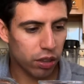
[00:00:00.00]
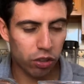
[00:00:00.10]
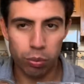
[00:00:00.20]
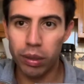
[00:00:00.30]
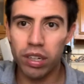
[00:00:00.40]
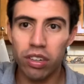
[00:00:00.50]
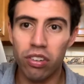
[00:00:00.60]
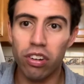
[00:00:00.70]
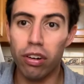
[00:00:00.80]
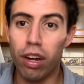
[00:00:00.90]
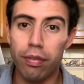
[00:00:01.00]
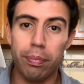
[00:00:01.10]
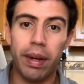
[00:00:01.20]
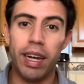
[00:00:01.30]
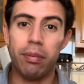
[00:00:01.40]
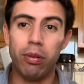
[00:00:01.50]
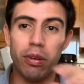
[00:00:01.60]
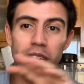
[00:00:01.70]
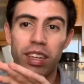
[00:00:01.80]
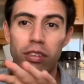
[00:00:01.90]
So we're going to start off by
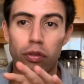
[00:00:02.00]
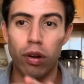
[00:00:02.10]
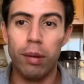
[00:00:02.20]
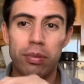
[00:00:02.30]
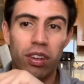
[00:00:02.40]
putting one